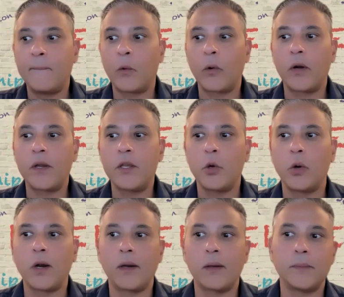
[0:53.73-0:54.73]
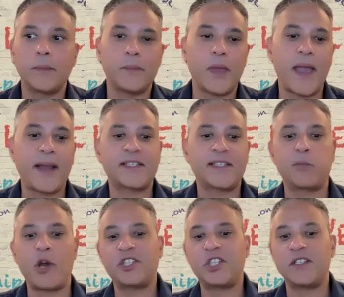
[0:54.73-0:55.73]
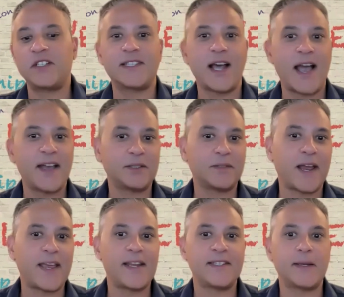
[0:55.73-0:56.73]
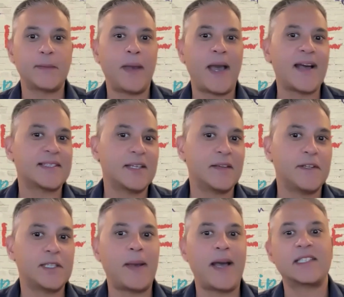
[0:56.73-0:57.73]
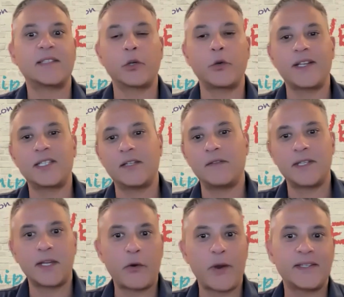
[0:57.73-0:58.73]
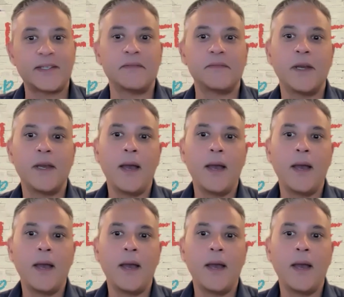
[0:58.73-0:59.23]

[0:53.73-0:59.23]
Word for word: or your expression style, right? Is it passive? Is it passive aggressive? Is it aggressive?